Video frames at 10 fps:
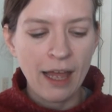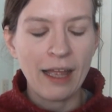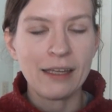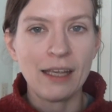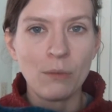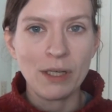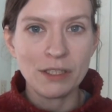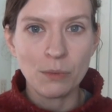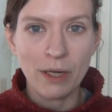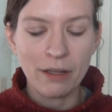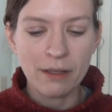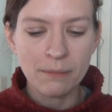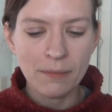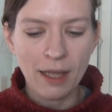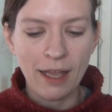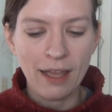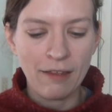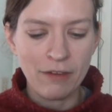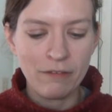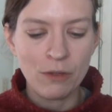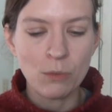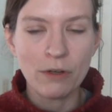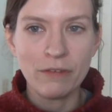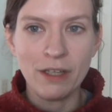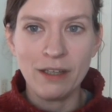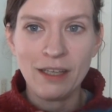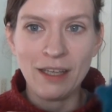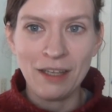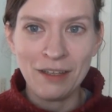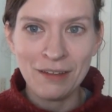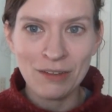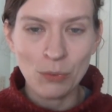I can't wait to wear them. I have even woven in the ends,